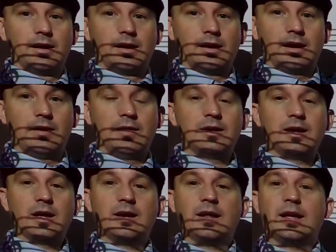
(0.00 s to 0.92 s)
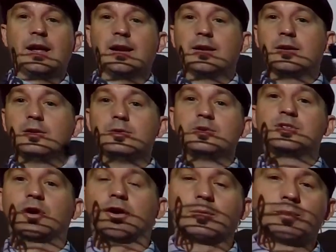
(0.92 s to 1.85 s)
And then you had to add a new
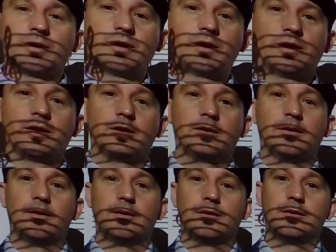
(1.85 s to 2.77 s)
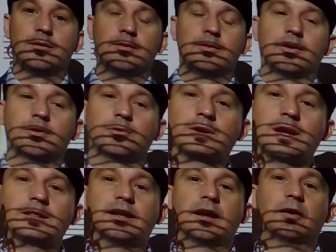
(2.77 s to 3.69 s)
sharp to
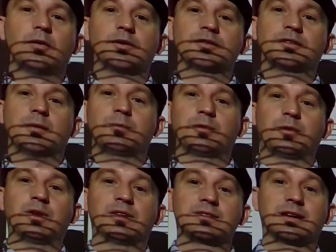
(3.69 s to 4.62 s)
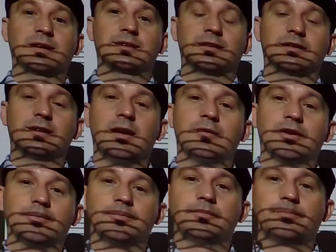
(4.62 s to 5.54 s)
create that whole step between 6 and
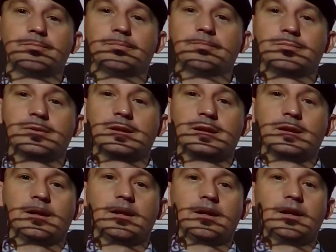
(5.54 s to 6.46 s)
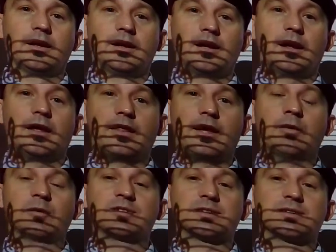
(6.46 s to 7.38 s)
7, and that
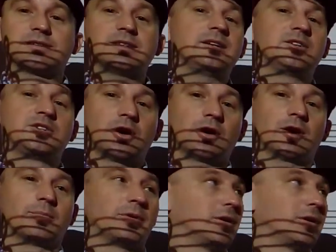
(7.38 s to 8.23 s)
was a C sharp.